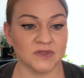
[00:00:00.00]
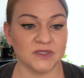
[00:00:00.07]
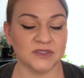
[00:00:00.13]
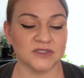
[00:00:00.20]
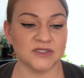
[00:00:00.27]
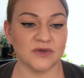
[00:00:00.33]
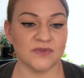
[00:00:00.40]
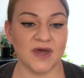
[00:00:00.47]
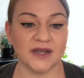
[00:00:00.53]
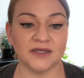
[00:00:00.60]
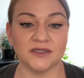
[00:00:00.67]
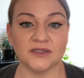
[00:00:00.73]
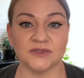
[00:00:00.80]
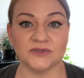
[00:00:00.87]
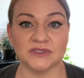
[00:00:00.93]
So that
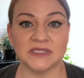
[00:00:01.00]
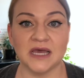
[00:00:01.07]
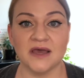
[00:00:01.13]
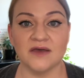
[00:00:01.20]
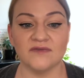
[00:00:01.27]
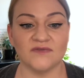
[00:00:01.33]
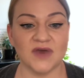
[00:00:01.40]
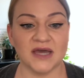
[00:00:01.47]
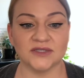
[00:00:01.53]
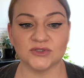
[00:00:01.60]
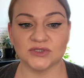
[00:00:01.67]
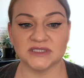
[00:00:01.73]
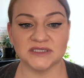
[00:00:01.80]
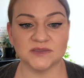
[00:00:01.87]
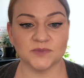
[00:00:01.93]
includes
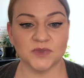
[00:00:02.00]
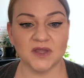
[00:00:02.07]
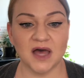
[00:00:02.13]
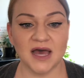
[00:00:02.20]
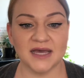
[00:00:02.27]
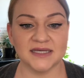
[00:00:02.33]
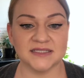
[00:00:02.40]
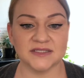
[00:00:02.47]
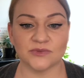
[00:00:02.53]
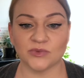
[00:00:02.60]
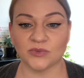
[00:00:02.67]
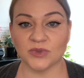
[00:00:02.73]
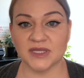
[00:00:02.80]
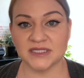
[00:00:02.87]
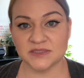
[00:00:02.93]
factory supplies and
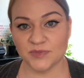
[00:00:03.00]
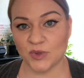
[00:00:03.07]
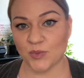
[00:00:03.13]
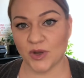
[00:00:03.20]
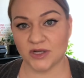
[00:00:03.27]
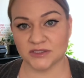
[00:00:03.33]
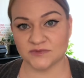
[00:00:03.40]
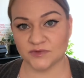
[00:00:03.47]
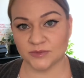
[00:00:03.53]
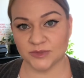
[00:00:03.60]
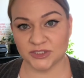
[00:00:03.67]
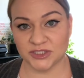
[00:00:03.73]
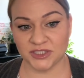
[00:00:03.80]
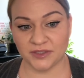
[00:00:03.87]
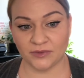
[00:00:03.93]
replacement parts for
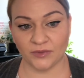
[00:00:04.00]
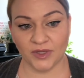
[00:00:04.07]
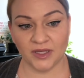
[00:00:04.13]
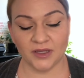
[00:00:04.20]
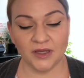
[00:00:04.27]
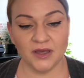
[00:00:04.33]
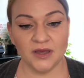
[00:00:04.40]
machinery.